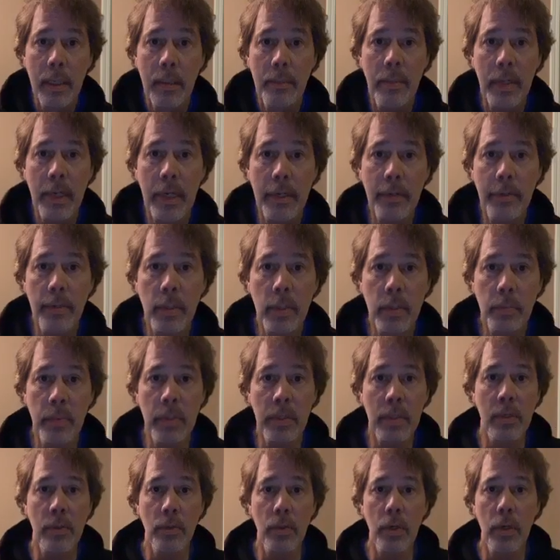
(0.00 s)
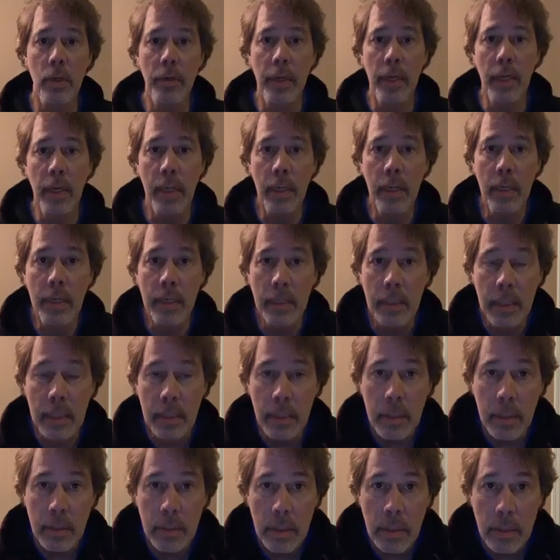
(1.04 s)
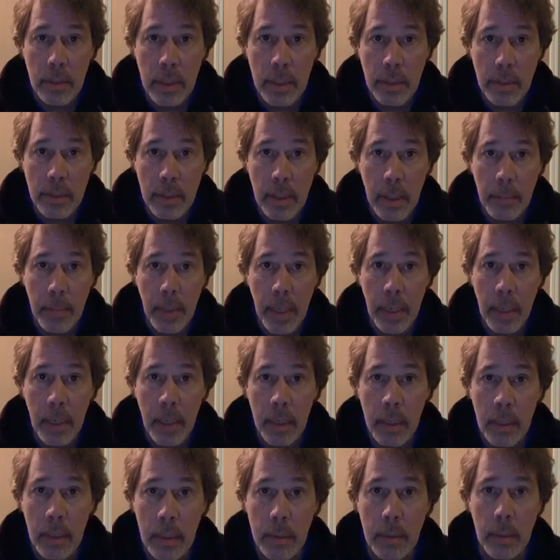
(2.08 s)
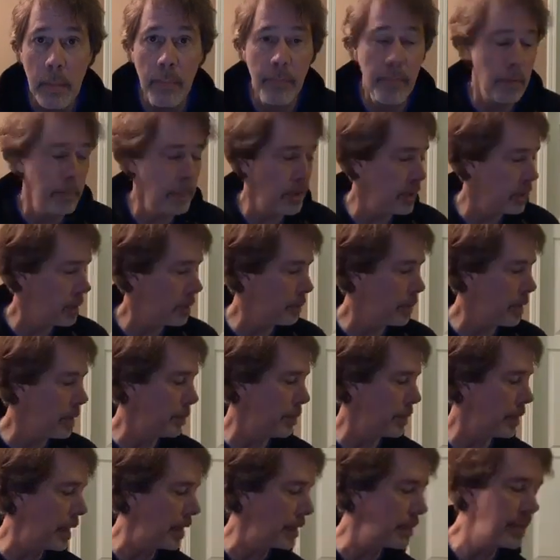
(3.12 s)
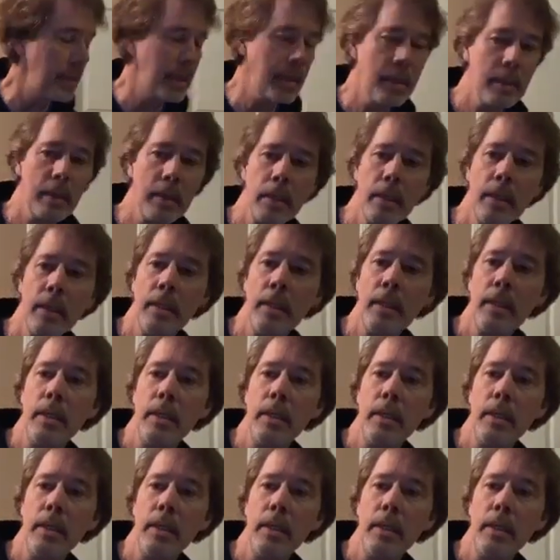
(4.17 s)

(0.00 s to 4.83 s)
Merry Christmas, Gloria. Good to see some familiar people out there.